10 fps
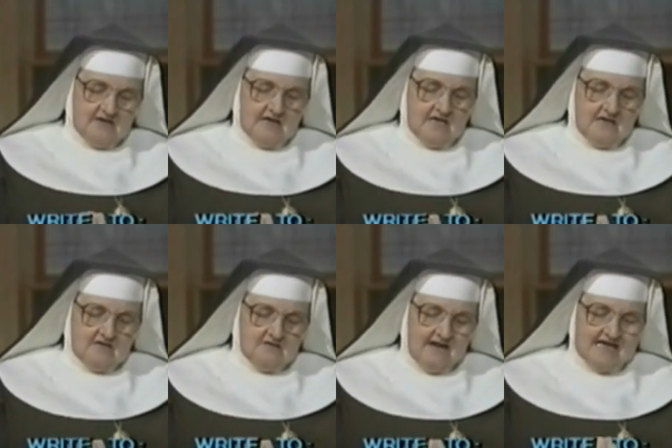get
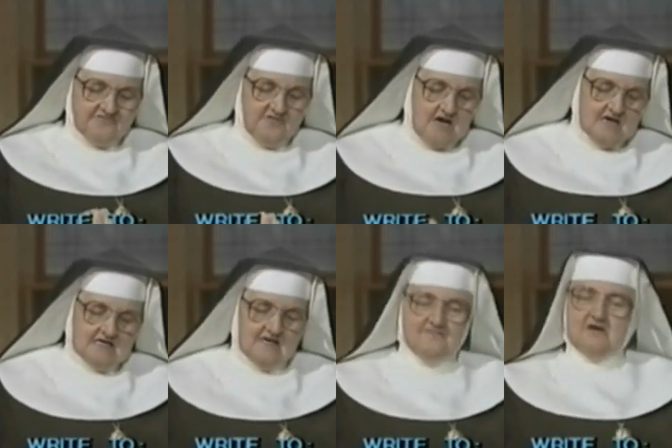you ask for
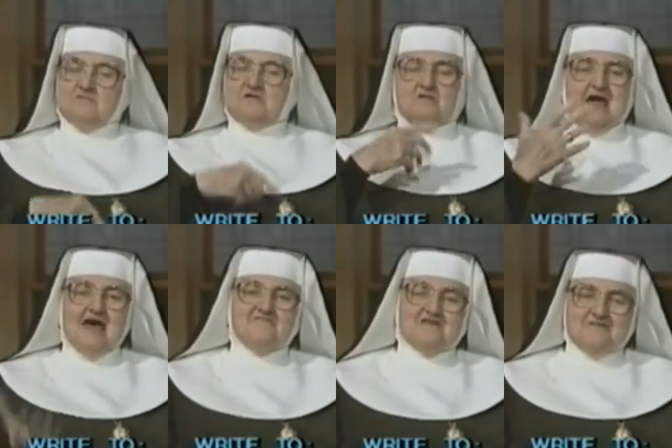hardcover and we don't
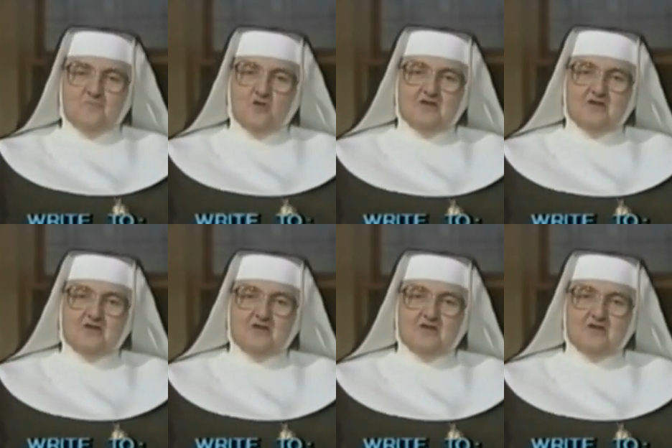have it anymore,